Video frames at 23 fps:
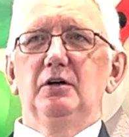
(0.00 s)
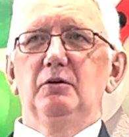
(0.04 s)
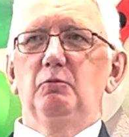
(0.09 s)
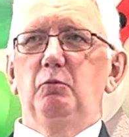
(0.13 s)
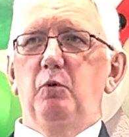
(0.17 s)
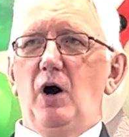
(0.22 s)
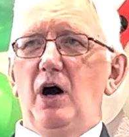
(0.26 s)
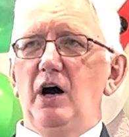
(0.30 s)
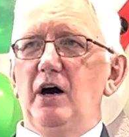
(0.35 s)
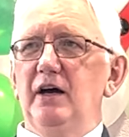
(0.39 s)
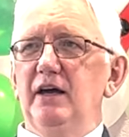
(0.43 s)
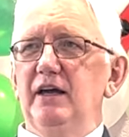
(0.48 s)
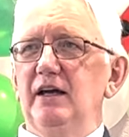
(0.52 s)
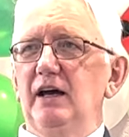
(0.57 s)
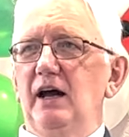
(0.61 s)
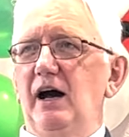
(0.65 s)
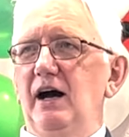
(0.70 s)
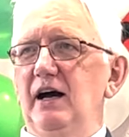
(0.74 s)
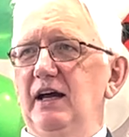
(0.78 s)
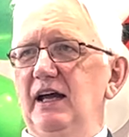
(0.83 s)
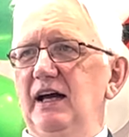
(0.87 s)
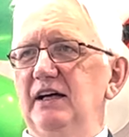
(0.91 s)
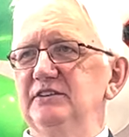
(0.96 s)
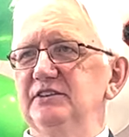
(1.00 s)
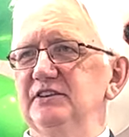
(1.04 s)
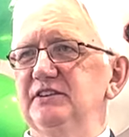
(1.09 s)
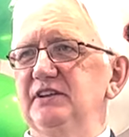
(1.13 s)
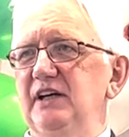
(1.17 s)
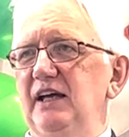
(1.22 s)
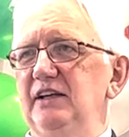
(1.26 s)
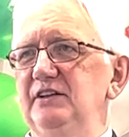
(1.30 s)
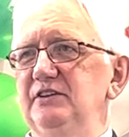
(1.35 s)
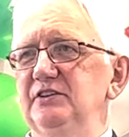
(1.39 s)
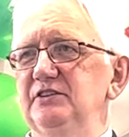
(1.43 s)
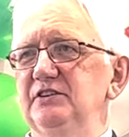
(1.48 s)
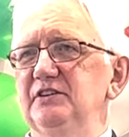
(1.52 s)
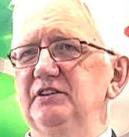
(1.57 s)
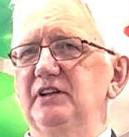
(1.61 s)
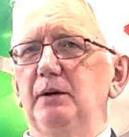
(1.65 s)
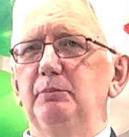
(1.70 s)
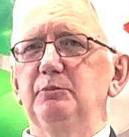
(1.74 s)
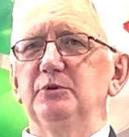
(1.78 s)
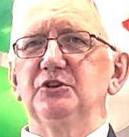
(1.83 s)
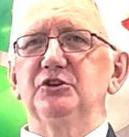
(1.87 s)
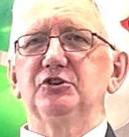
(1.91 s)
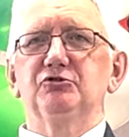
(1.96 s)
why I had attended a
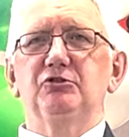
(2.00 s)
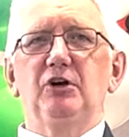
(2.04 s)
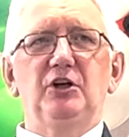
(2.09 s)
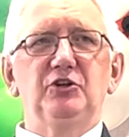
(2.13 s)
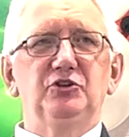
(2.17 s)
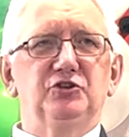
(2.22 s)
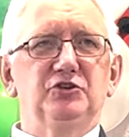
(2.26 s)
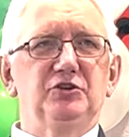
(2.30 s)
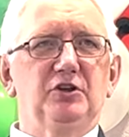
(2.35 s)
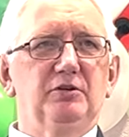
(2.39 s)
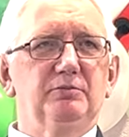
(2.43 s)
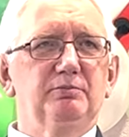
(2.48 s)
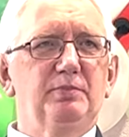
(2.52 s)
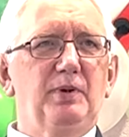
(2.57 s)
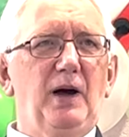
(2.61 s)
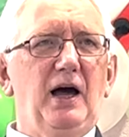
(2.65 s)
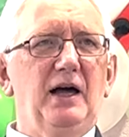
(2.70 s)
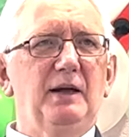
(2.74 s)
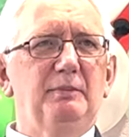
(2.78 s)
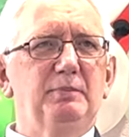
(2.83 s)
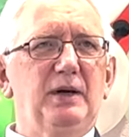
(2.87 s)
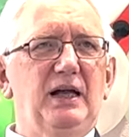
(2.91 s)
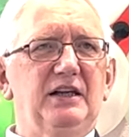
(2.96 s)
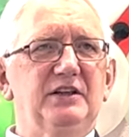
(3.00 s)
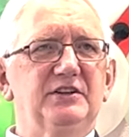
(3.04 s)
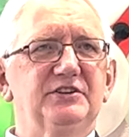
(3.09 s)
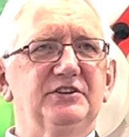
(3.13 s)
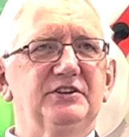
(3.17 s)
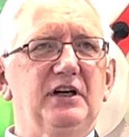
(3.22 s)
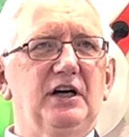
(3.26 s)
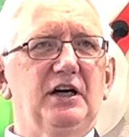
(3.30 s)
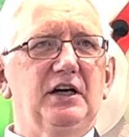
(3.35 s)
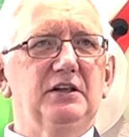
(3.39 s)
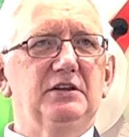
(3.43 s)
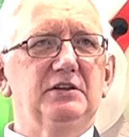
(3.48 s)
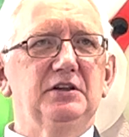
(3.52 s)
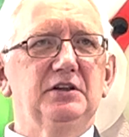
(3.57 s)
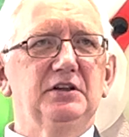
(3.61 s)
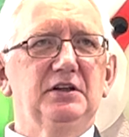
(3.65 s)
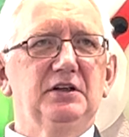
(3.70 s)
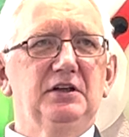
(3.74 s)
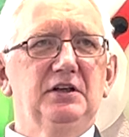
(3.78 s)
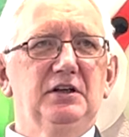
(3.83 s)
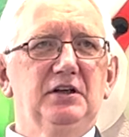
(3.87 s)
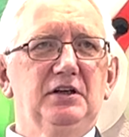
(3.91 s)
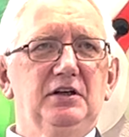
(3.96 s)
demonstration on Palestine
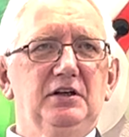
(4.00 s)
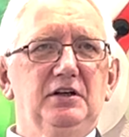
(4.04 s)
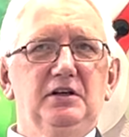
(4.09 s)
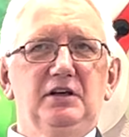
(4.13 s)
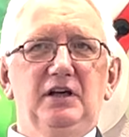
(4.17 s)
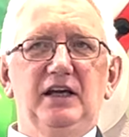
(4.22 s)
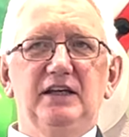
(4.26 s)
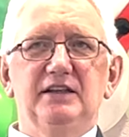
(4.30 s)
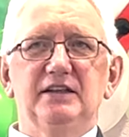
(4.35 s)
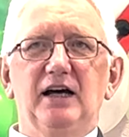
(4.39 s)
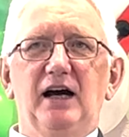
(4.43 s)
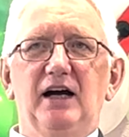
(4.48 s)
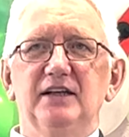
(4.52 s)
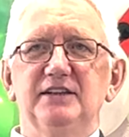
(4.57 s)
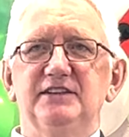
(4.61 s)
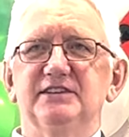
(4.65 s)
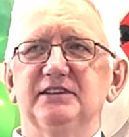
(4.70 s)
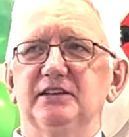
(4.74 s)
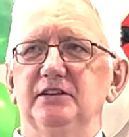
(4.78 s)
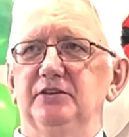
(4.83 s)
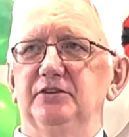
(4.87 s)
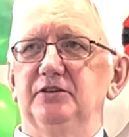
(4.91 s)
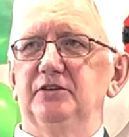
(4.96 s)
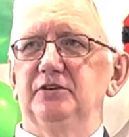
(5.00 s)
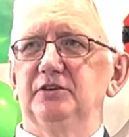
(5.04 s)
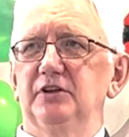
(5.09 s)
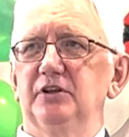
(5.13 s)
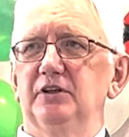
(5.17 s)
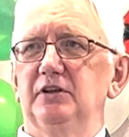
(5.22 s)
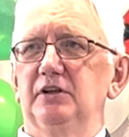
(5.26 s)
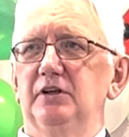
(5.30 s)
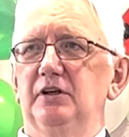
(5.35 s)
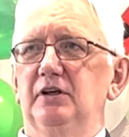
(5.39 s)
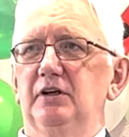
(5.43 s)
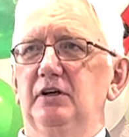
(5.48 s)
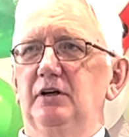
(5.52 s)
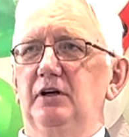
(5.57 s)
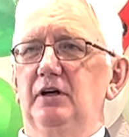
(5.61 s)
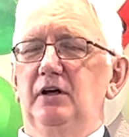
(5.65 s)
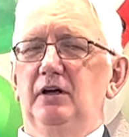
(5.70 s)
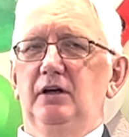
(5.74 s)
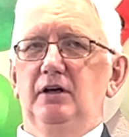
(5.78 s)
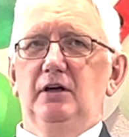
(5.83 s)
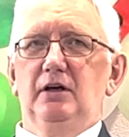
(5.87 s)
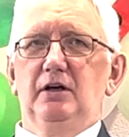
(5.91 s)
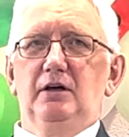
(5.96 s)
in Iceland.
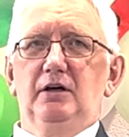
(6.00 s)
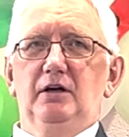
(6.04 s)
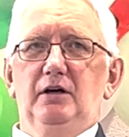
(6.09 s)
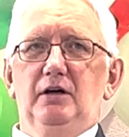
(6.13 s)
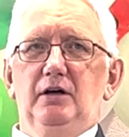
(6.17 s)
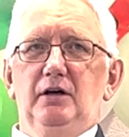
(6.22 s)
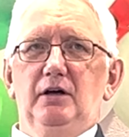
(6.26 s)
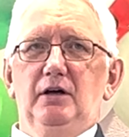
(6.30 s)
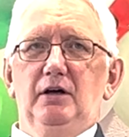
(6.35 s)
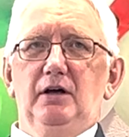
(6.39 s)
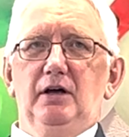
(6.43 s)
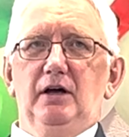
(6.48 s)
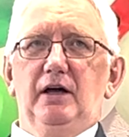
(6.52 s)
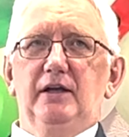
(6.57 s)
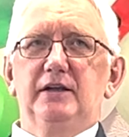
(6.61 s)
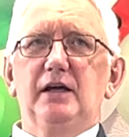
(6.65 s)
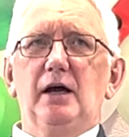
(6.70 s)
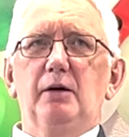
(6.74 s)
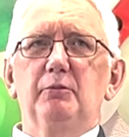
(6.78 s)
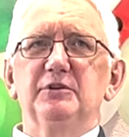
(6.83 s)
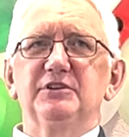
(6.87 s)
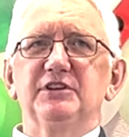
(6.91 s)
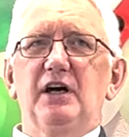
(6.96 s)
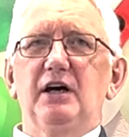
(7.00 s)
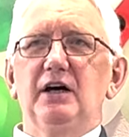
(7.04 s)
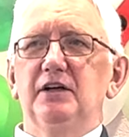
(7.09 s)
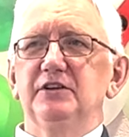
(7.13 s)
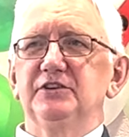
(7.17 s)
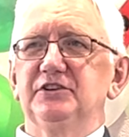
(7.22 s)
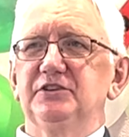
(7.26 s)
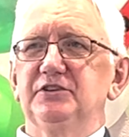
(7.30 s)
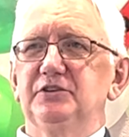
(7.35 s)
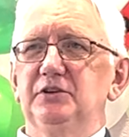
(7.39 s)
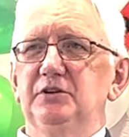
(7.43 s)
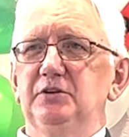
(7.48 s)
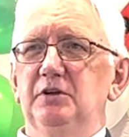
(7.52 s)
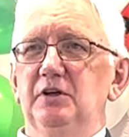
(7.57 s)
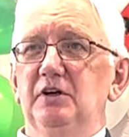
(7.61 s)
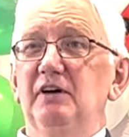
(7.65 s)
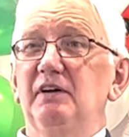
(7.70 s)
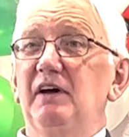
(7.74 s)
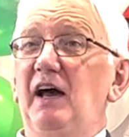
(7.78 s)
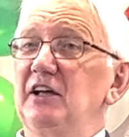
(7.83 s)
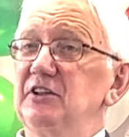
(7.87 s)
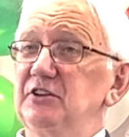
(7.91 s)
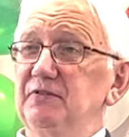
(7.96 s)
And I was asked,
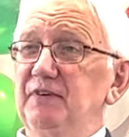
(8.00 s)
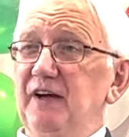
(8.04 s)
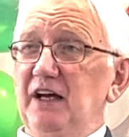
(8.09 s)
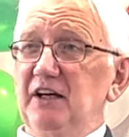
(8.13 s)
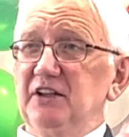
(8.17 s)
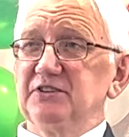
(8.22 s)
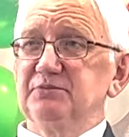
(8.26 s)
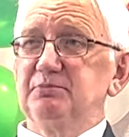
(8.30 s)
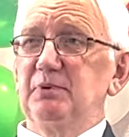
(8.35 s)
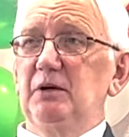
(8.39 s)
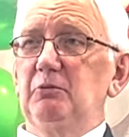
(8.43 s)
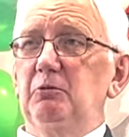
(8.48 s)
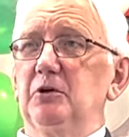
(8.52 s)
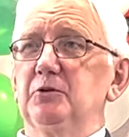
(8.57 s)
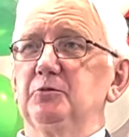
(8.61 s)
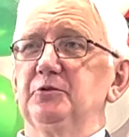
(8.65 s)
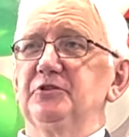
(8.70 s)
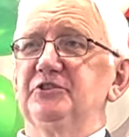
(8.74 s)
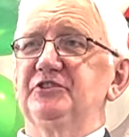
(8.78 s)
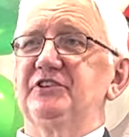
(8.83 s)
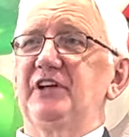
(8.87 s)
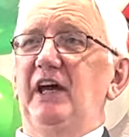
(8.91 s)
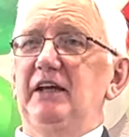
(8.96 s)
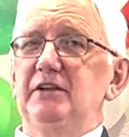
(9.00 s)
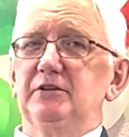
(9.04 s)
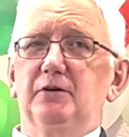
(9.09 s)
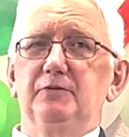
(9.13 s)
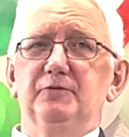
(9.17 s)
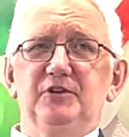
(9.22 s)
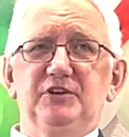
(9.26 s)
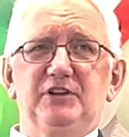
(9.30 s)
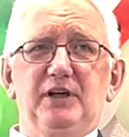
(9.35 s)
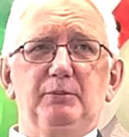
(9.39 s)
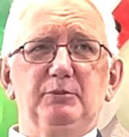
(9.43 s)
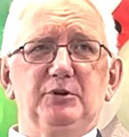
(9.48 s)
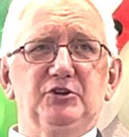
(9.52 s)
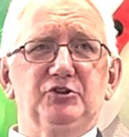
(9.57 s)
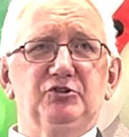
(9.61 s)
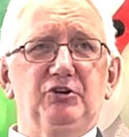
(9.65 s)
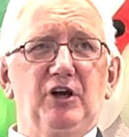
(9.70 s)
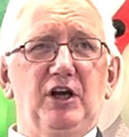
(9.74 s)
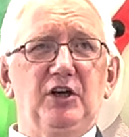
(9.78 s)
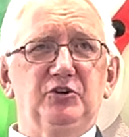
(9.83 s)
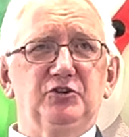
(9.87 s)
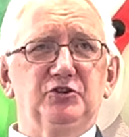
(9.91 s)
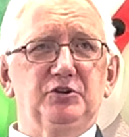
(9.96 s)
actually they asked me what was said on the
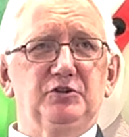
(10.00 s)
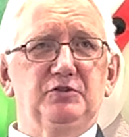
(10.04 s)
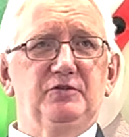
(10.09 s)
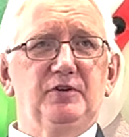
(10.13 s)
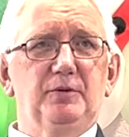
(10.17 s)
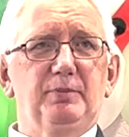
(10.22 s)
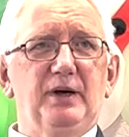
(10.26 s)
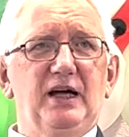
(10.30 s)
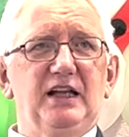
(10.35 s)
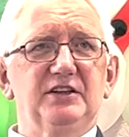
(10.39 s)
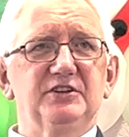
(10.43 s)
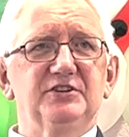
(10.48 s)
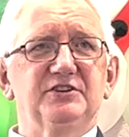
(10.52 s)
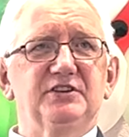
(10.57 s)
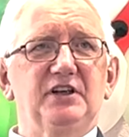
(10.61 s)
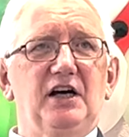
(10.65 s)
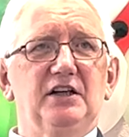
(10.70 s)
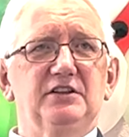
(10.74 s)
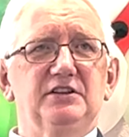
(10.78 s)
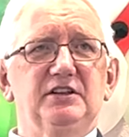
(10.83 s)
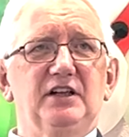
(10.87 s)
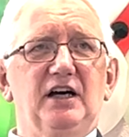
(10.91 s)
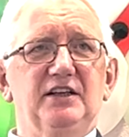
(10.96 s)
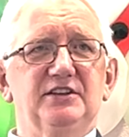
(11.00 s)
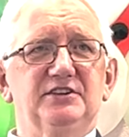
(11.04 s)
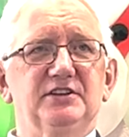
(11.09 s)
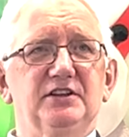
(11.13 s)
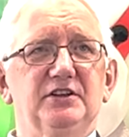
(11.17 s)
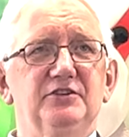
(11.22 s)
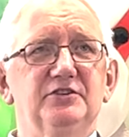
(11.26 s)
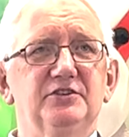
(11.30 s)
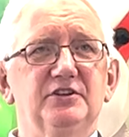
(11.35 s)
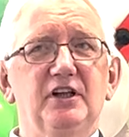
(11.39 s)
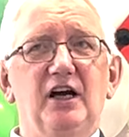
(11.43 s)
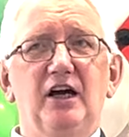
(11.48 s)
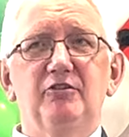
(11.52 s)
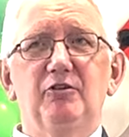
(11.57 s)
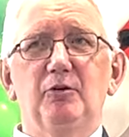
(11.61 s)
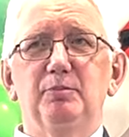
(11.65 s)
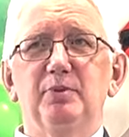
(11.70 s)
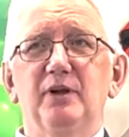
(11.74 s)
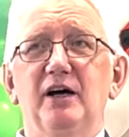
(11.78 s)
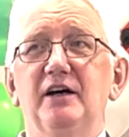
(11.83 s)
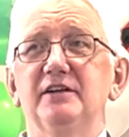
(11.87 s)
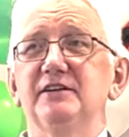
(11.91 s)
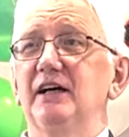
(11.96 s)
demonstration for Palestine in Iceland, and I
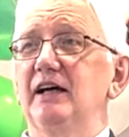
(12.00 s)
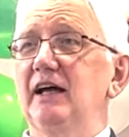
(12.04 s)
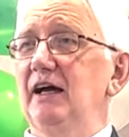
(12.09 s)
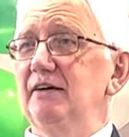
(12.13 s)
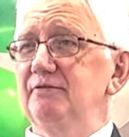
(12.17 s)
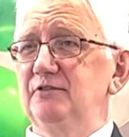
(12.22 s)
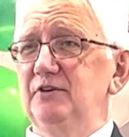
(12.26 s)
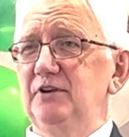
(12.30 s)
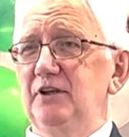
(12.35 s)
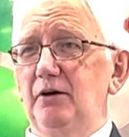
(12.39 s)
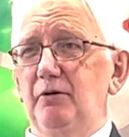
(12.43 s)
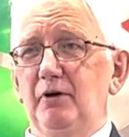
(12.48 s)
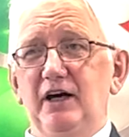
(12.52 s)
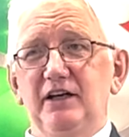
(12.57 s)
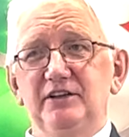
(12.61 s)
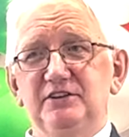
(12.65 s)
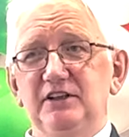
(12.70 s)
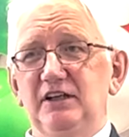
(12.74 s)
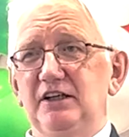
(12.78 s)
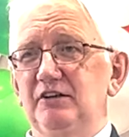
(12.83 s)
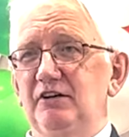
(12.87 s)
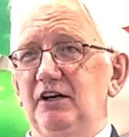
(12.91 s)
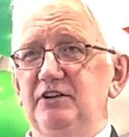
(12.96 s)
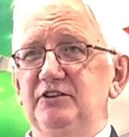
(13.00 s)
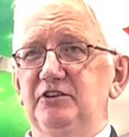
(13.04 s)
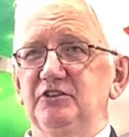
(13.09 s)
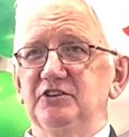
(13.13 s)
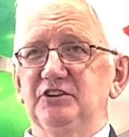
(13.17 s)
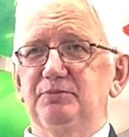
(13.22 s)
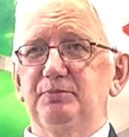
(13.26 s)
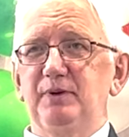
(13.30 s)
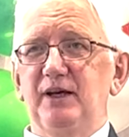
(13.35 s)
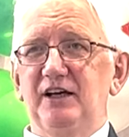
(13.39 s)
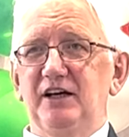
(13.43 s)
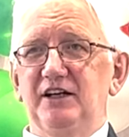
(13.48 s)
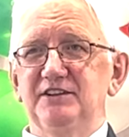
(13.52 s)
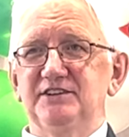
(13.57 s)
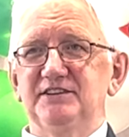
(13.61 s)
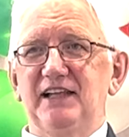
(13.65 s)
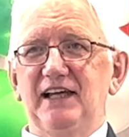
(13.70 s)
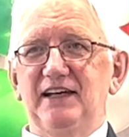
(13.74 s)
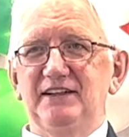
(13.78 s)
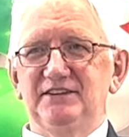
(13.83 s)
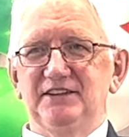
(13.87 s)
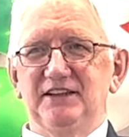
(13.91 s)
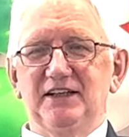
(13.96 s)
replied, I have no idea, I don't speak
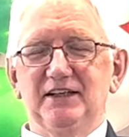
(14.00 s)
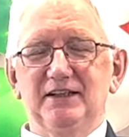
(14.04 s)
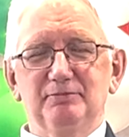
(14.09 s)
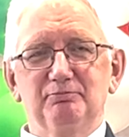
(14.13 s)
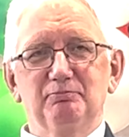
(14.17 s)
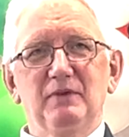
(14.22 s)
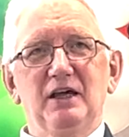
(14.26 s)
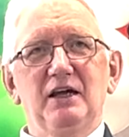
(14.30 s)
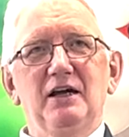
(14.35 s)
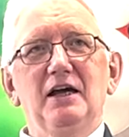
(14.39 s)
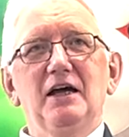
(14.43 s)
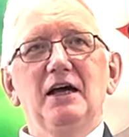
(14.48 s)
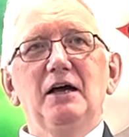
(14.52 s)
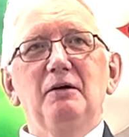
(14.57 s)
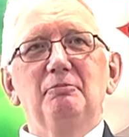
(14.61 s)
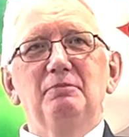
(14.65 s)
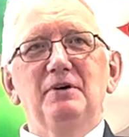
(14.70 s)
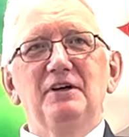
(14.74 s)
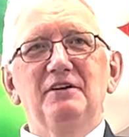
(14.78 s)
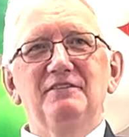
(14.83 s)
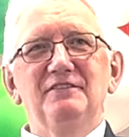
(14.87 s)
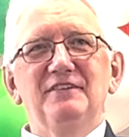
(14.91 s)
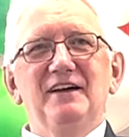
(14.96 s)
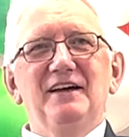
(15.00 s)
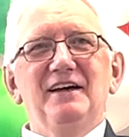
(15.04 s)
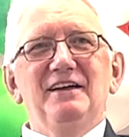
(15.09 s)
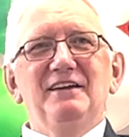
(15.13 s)
Icelandic. But